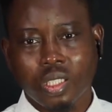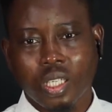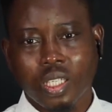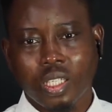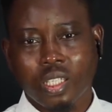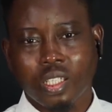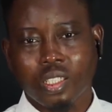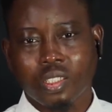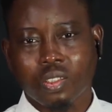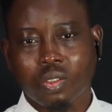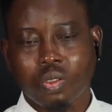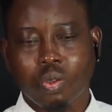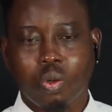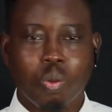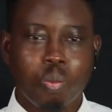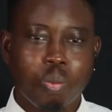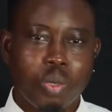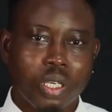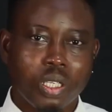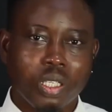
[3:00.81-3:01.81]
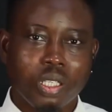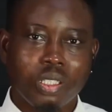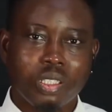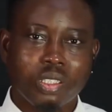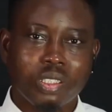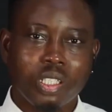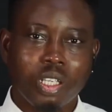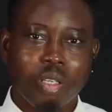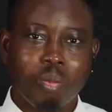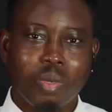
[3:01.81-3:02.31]
I can come back
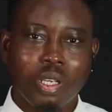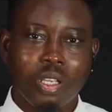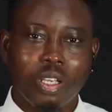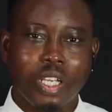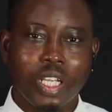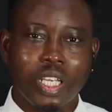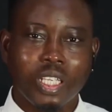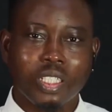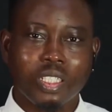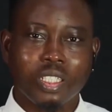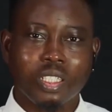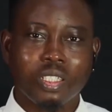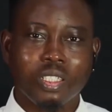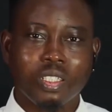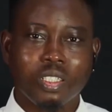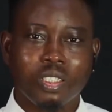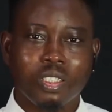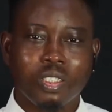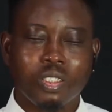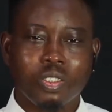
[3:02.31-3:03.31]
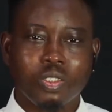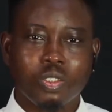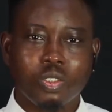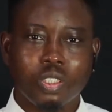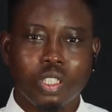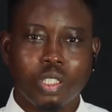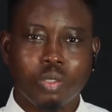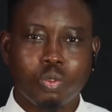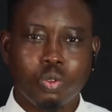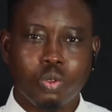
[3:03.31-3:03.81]
anytime I like,
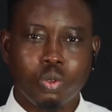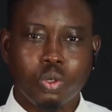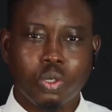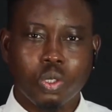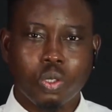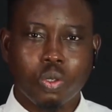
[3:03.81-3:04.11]
do the